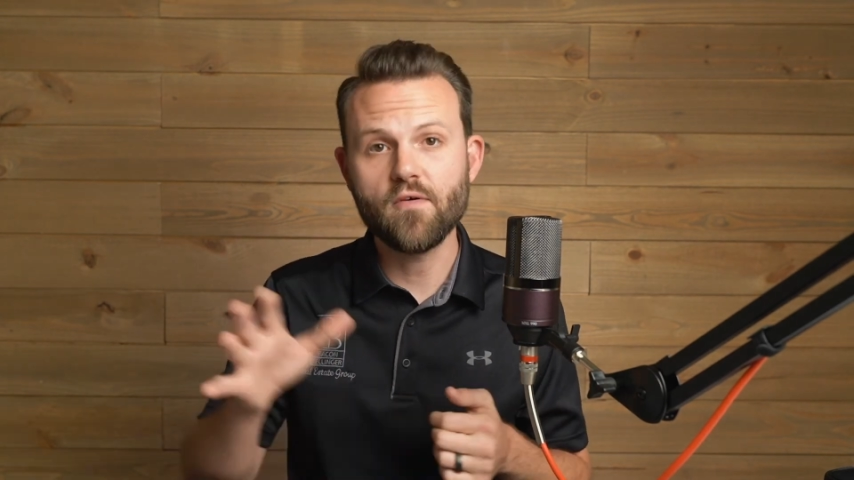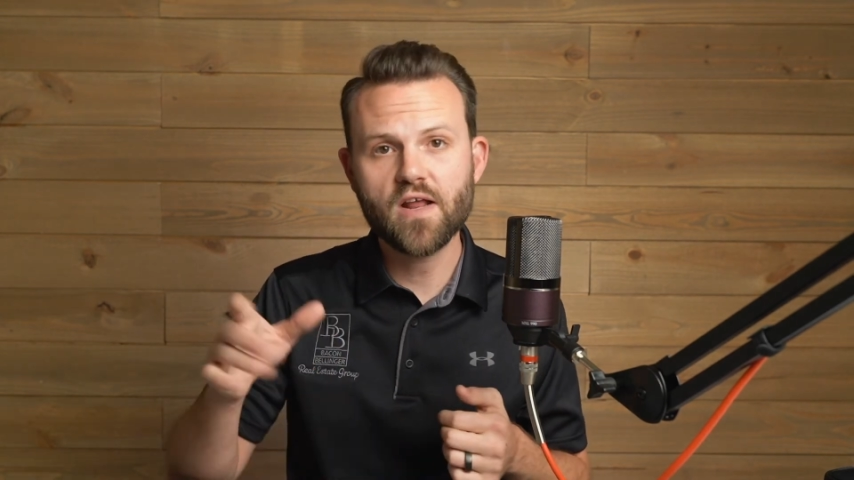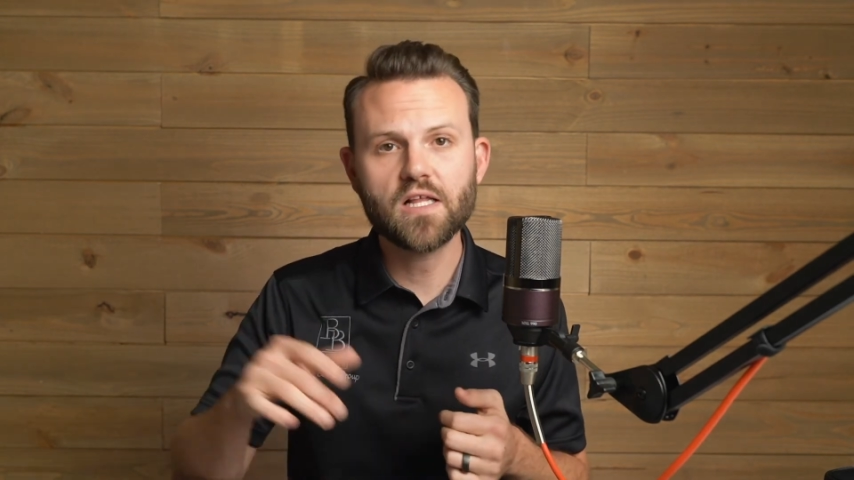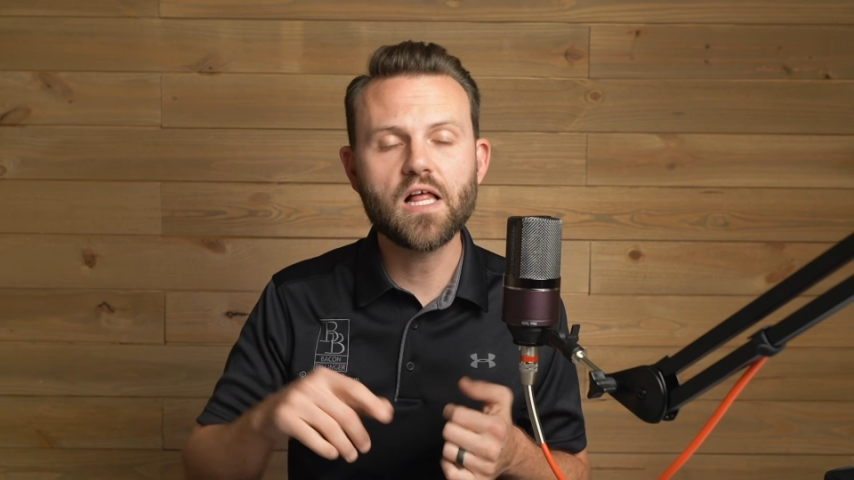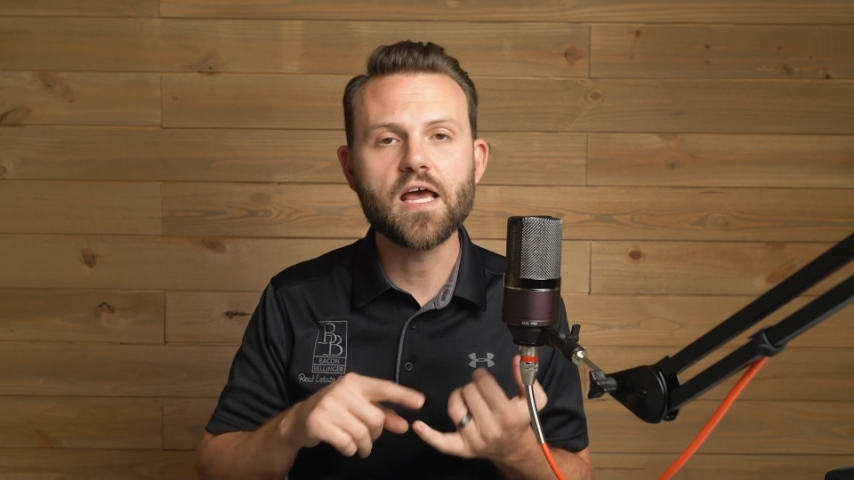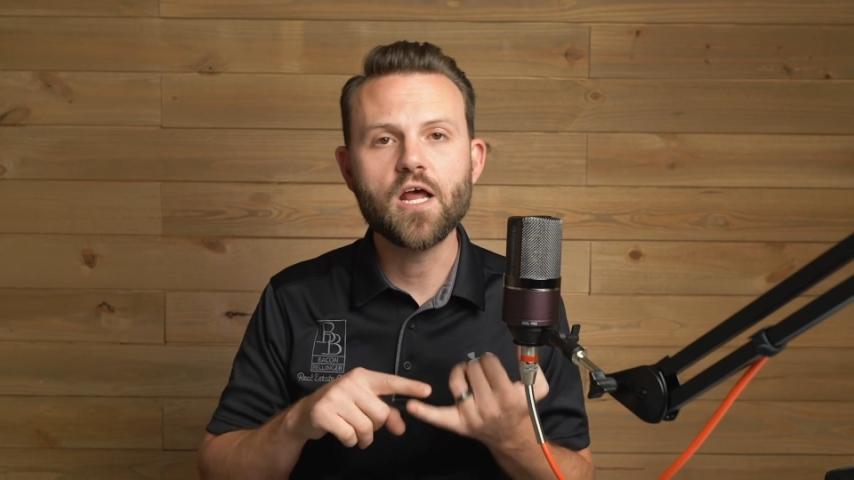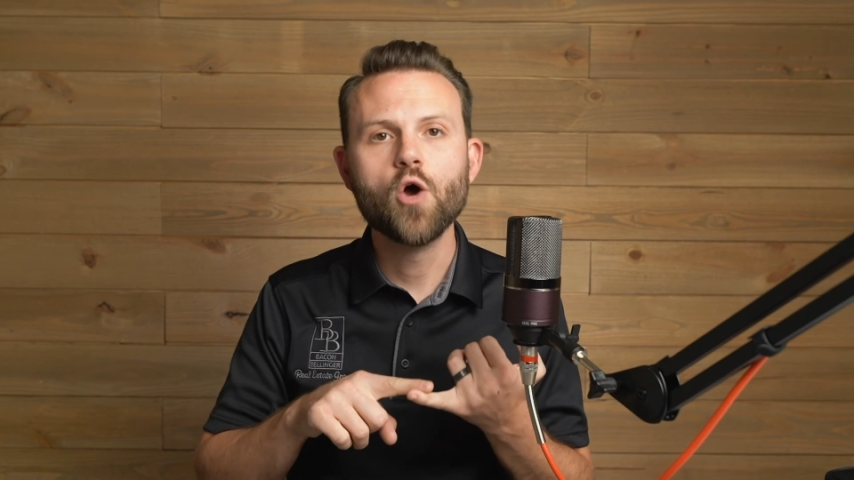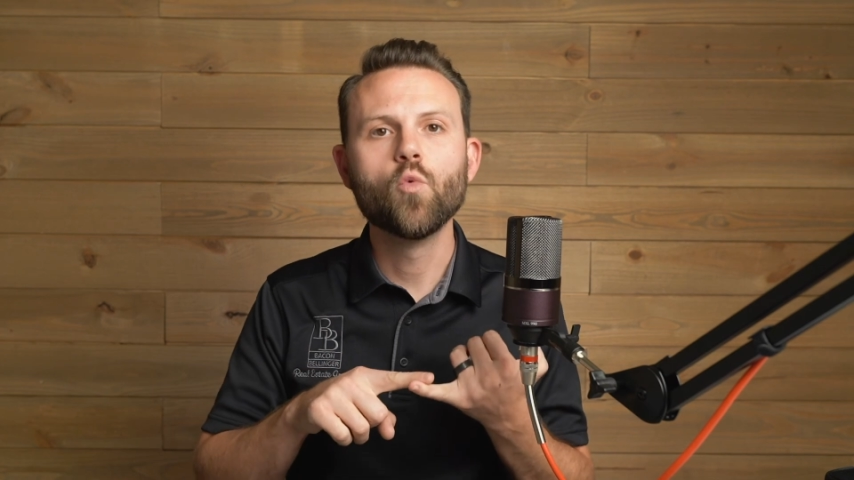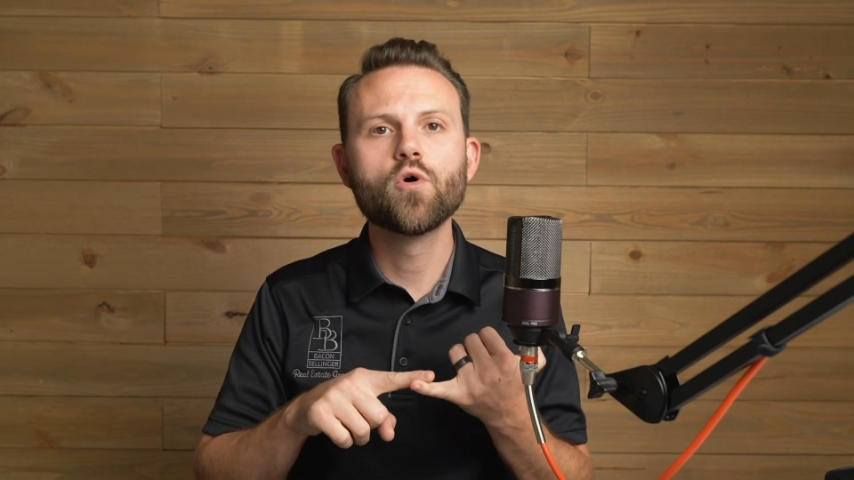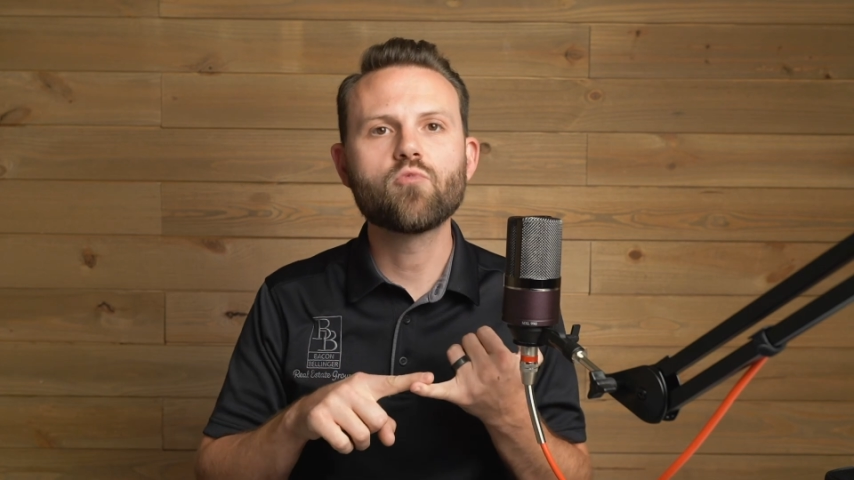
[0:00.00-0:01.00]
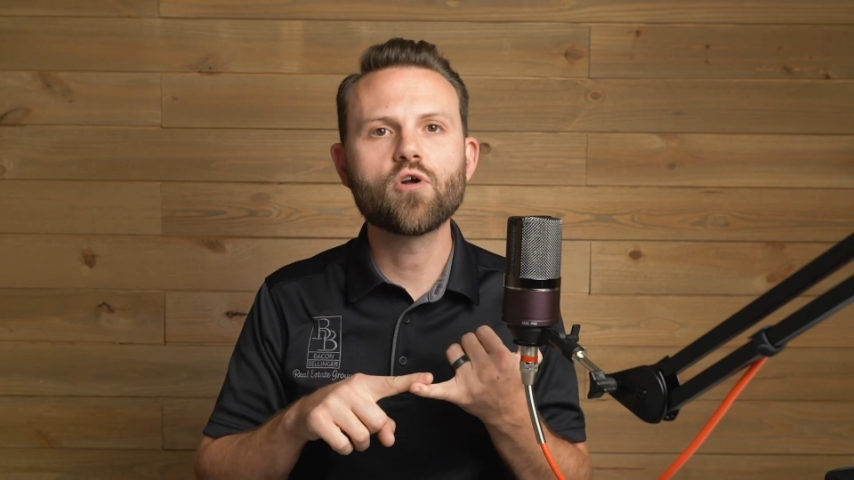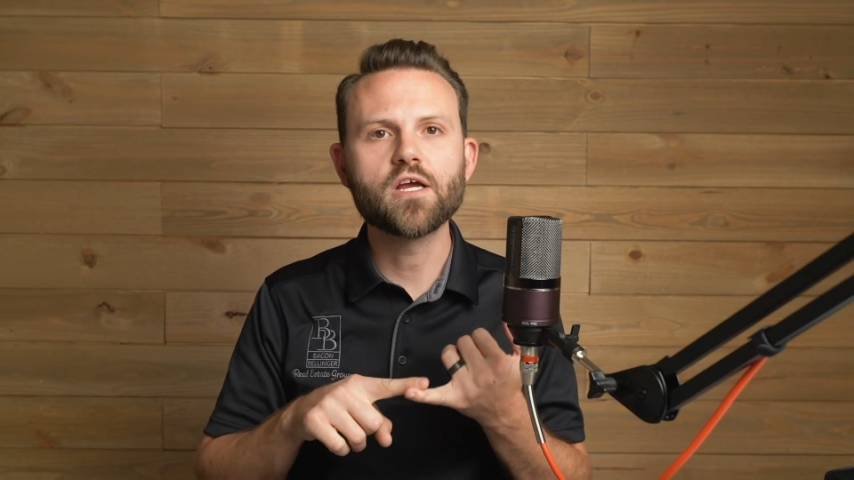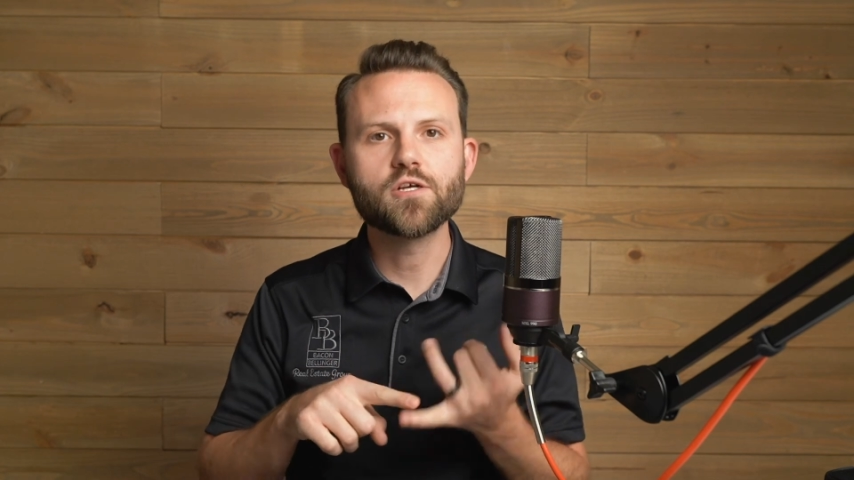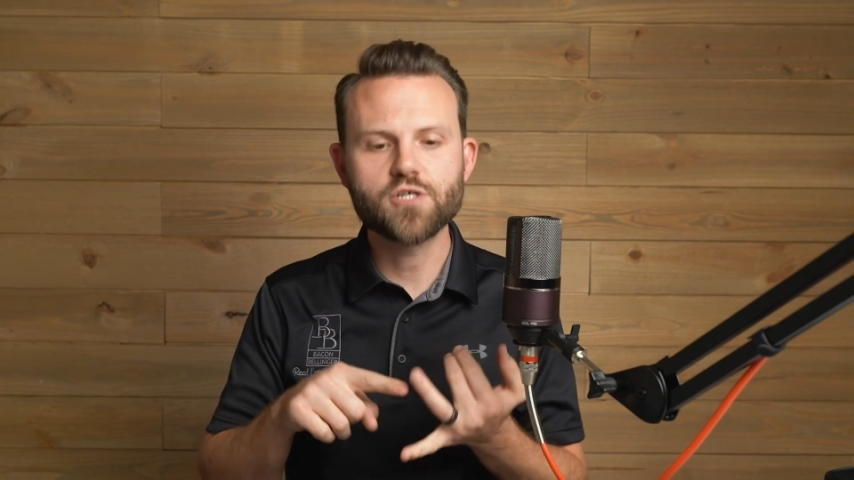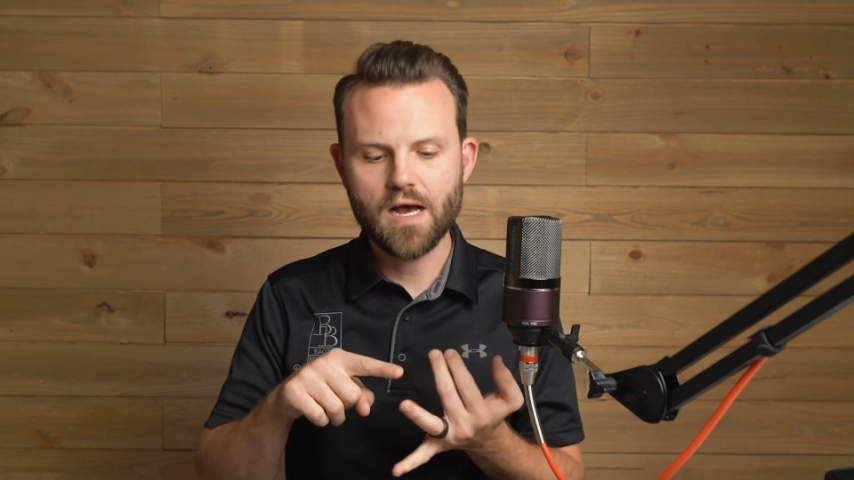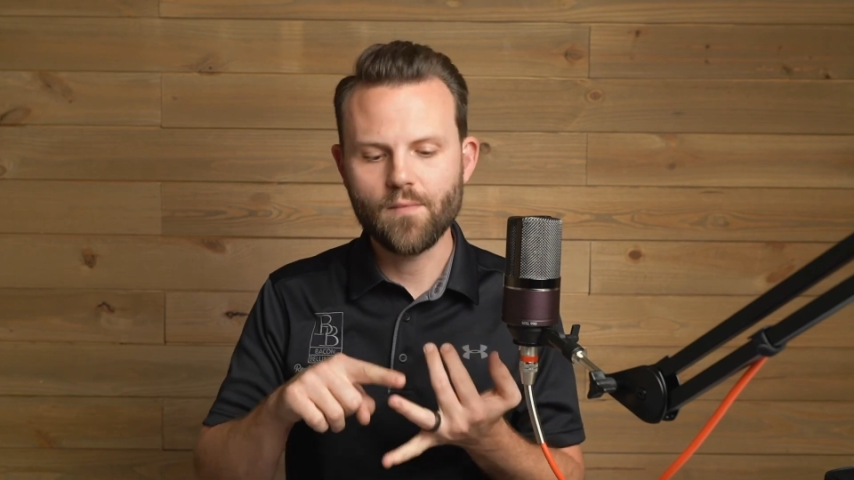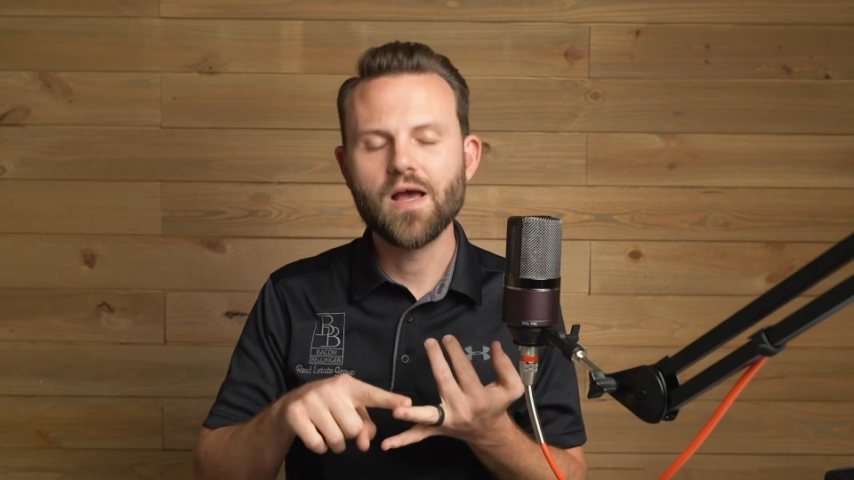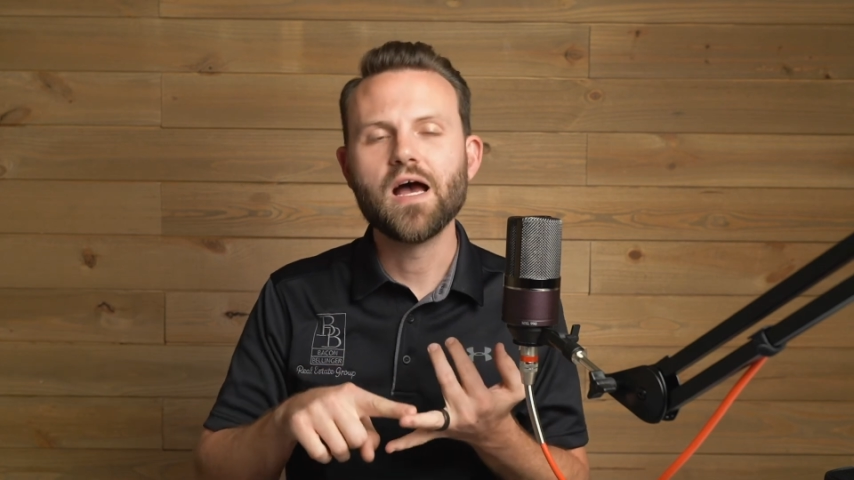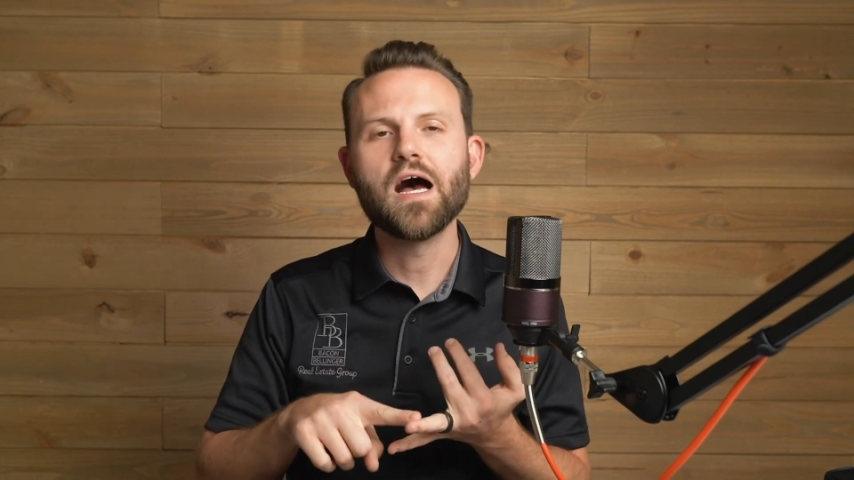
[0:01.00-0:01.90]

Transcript: I've had a client, woodworking shop.